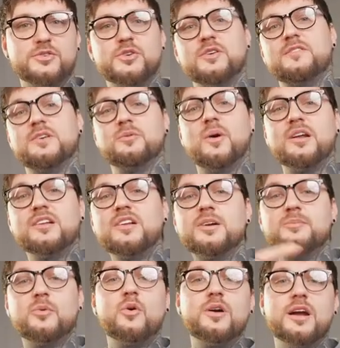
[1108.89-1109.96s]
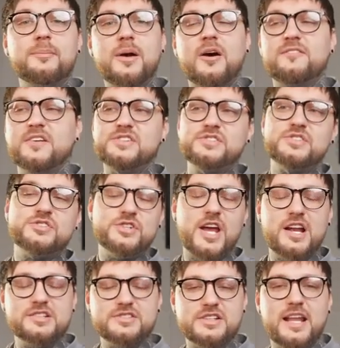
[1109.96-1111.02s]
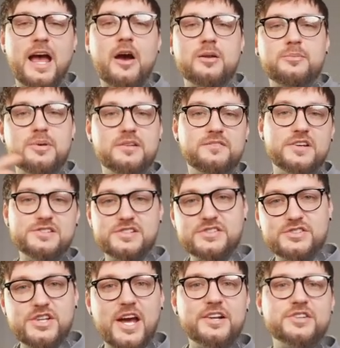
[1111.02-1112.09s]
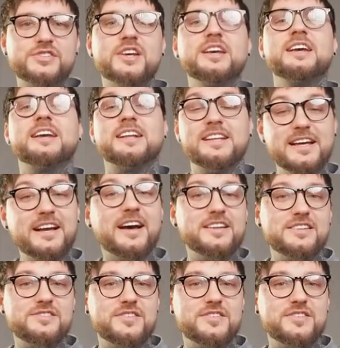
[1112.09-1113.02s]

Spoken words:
So if you want to learn more about Faces channels and how to build Faces channels, click on this